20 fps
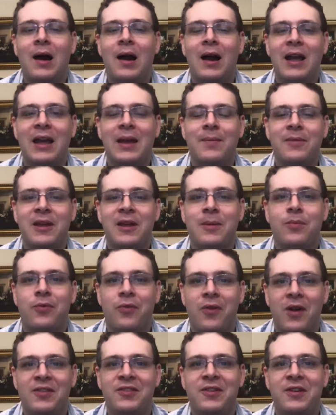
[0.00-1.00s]
I am the
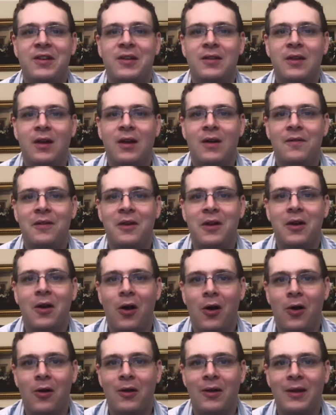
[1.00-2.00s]
president of the
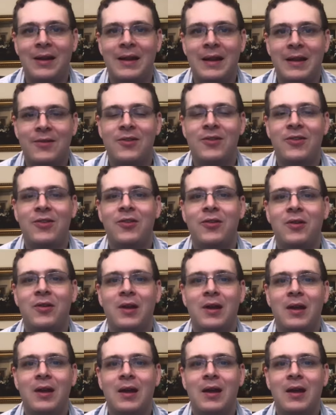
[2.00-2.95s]
Harlan Institute,